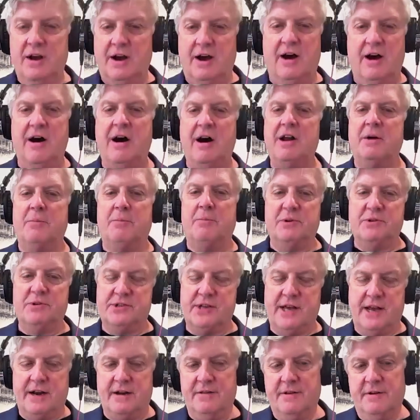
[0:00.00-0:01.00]

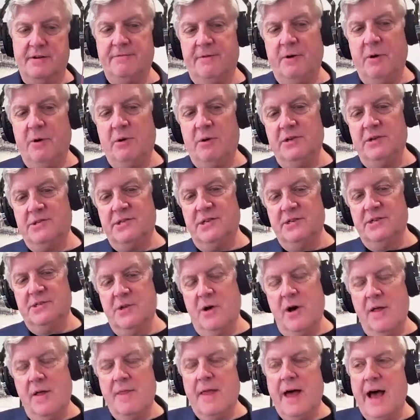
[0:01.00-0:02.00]
100% of their focus is
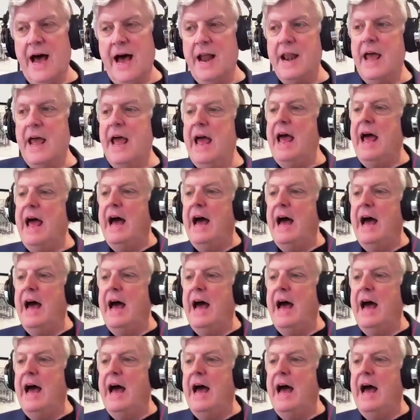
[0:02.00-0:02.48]
on that.